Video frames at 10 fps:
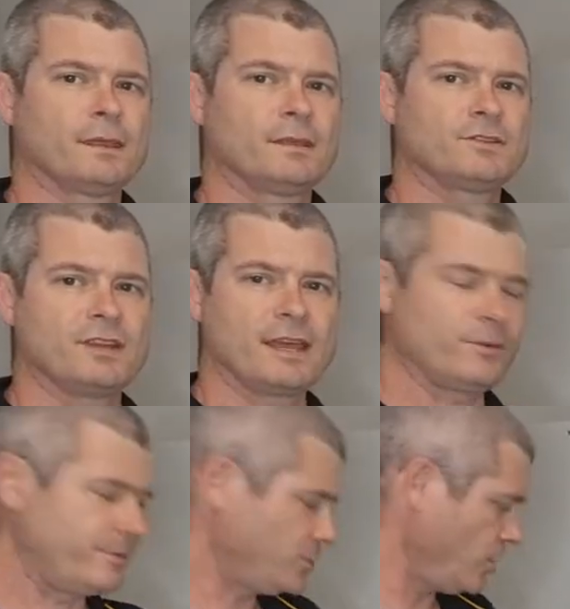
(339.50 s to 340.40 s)
So now that
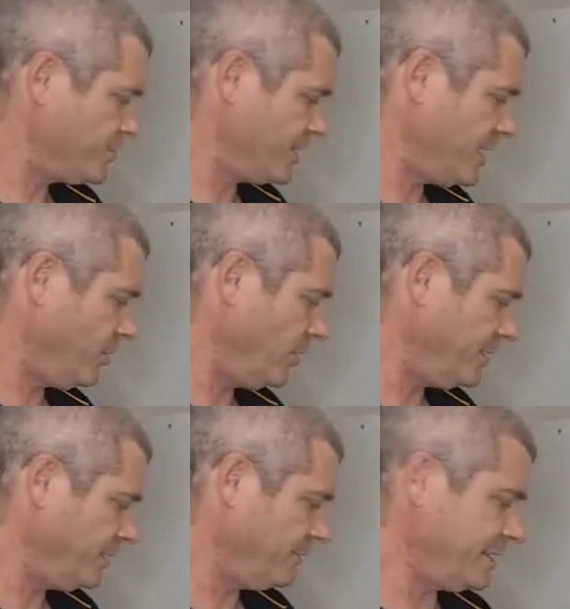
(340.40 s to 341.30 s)
we've chosen our height
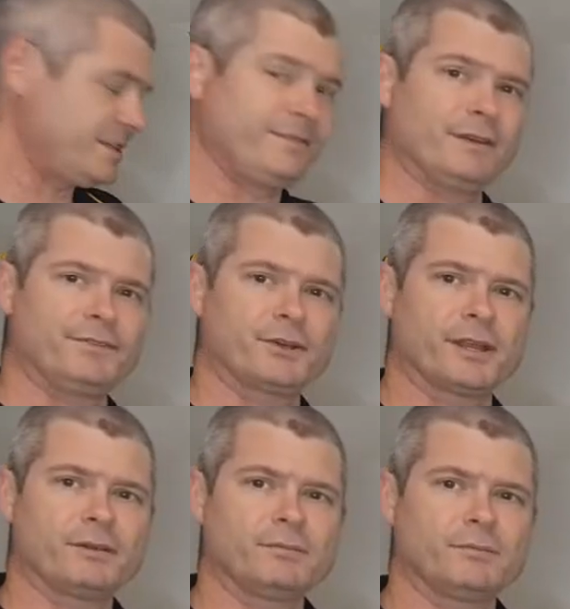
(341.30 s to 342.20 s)
of our TV off the
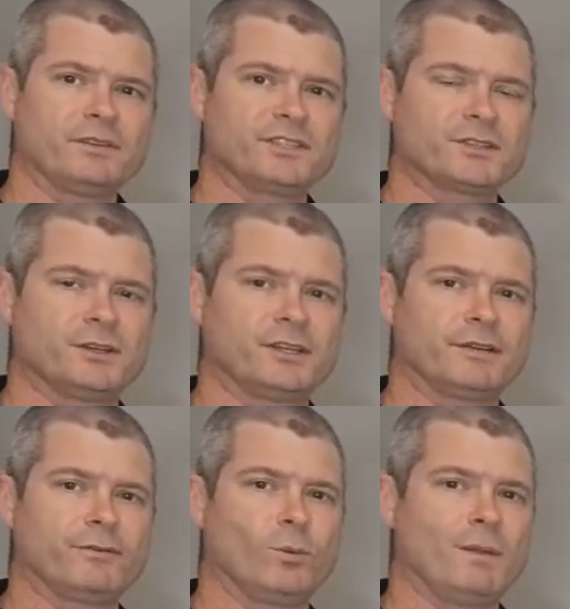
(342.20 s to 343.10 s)
ground, we've decided to go
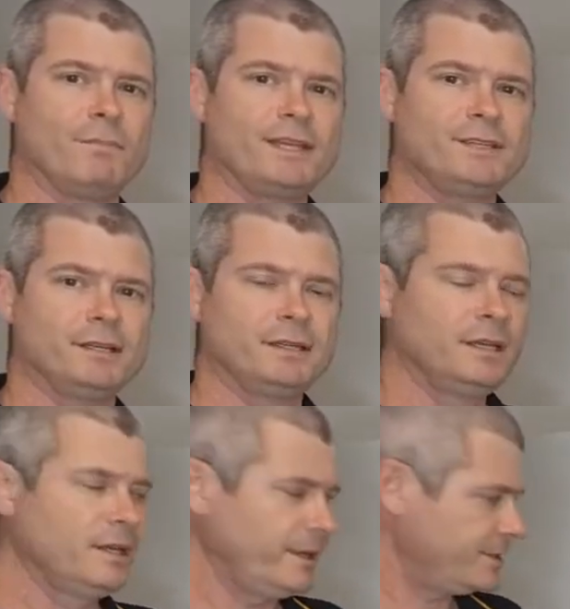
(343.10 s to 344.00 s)
for 1 meter.
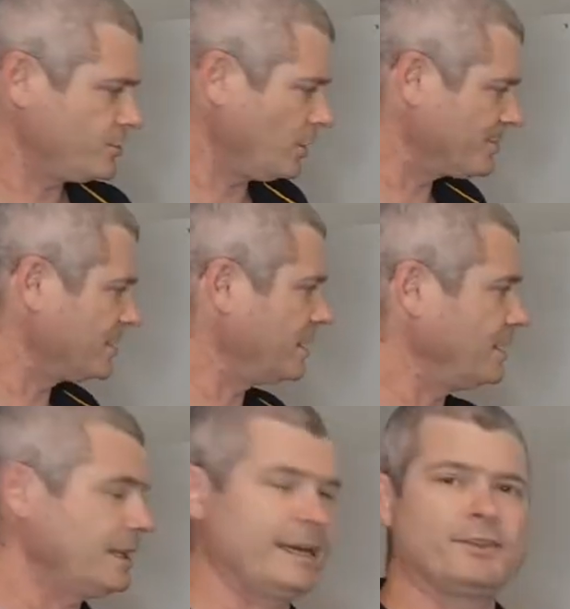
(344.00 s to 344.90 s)
It's time to
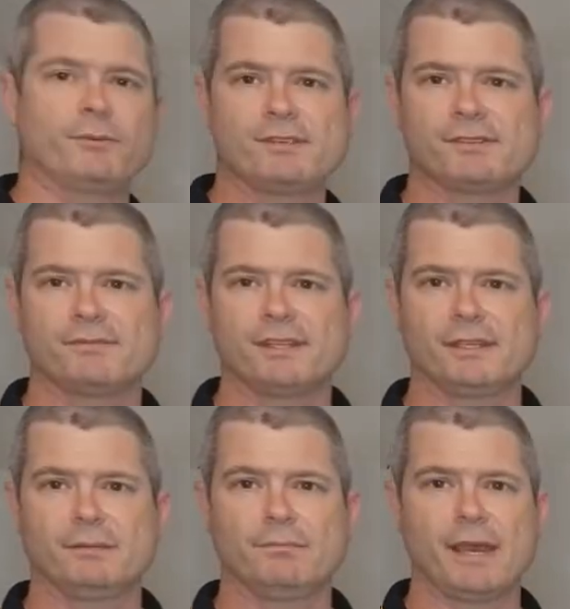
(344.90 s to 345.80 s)
lay out the rest of
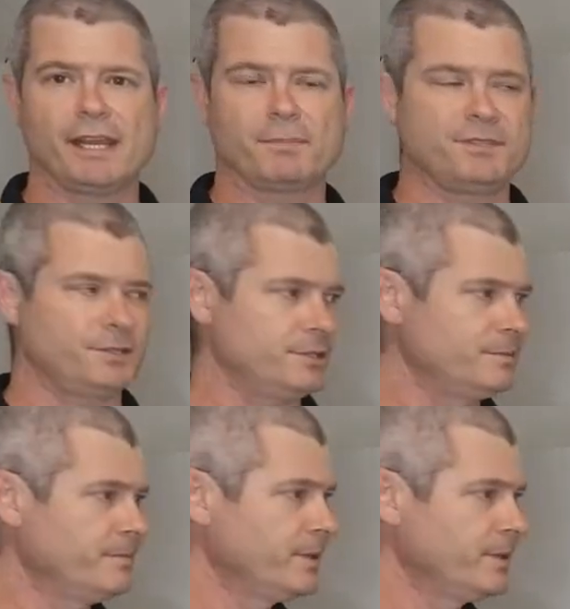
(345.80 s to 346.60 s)
the mounting position.